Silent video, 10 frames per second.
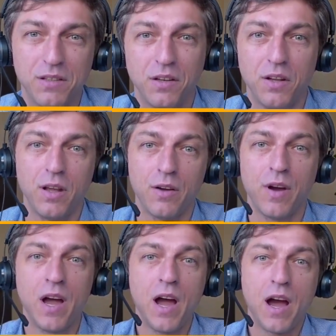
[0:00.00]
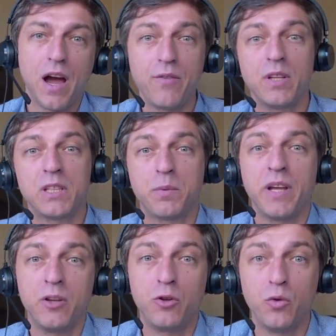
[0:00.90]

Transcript: in ETF. I will explain